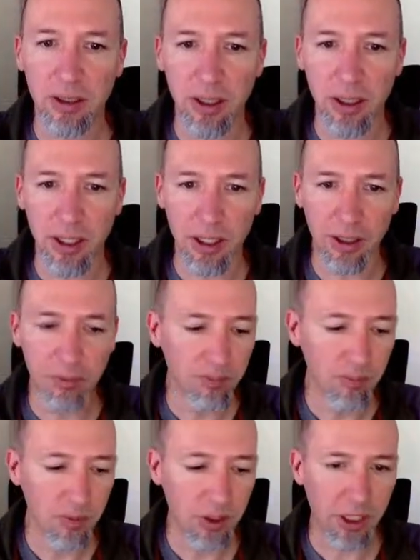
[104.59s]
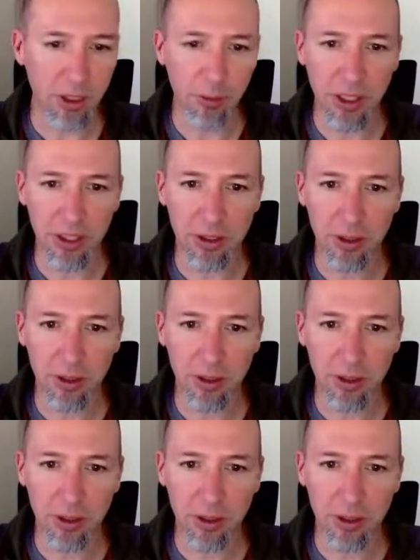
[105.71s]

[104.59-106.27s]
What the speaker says: again to get in my